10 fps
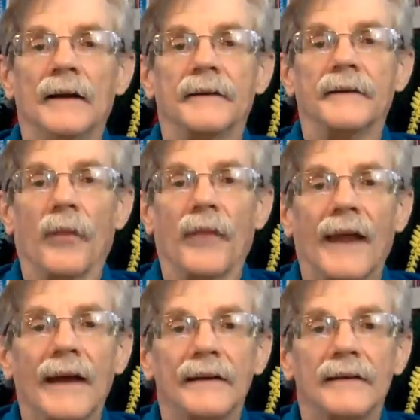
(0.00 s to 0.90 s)
So
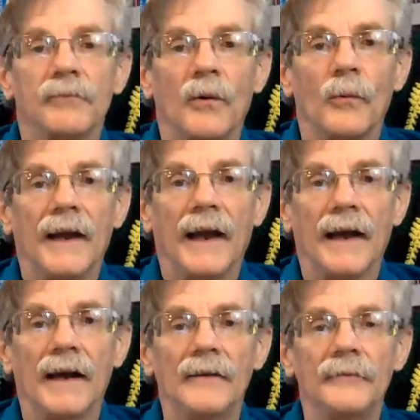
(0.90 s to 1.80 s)
that is what we
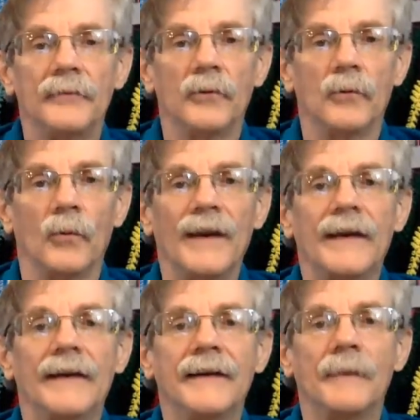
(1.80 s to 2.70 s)
have for
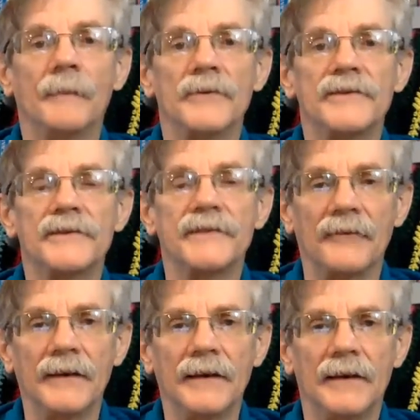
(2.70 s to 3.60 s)
week number
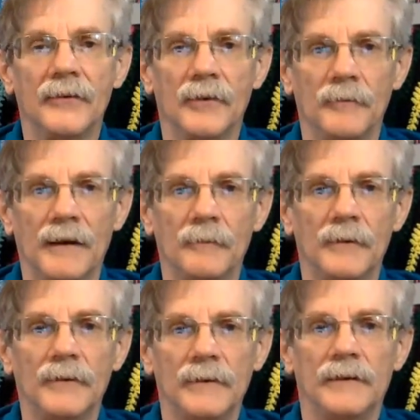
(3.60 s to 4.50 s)
7.
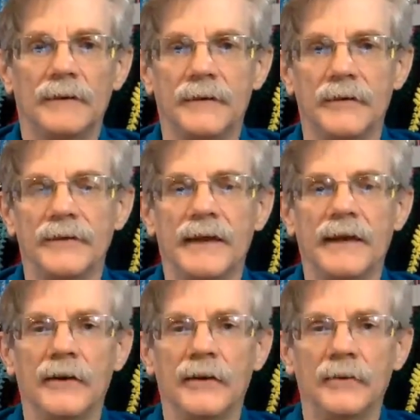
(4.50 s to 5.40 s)
Remember, Thursday
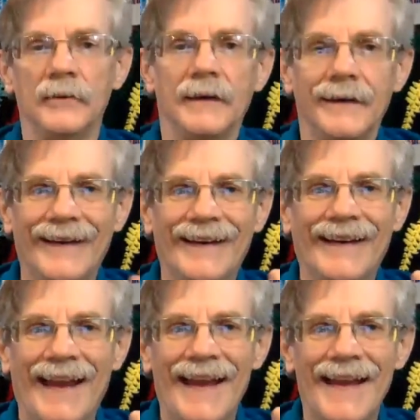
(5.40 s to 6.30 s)
at noon.
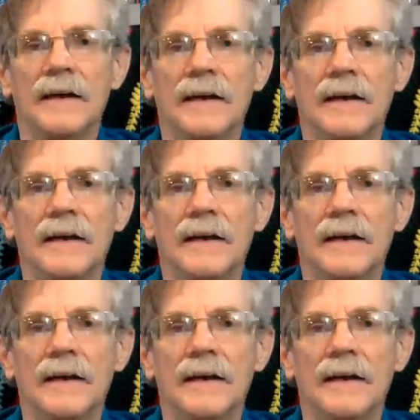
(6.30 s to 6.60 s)
Yay!